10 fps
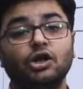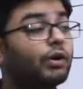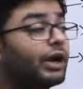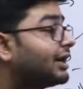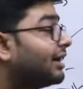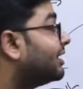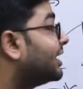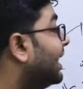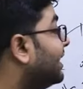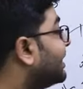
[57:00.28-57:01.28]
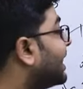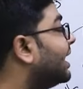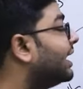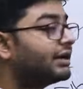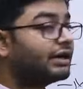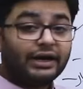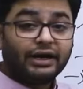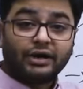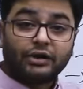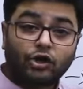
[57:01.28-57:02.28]
You can cover entire
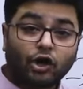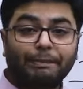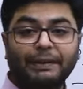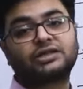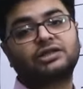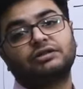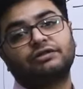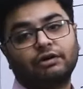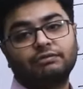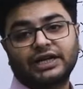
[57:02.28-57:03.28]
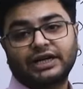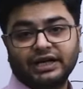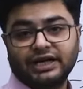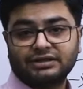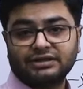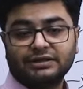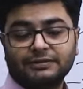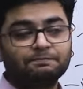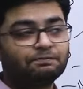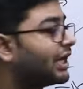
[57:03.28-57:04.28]
topics from second ARC,
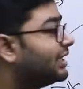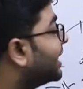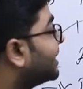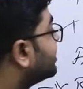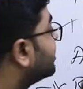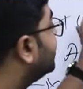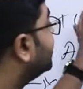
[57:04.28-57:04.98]
and that is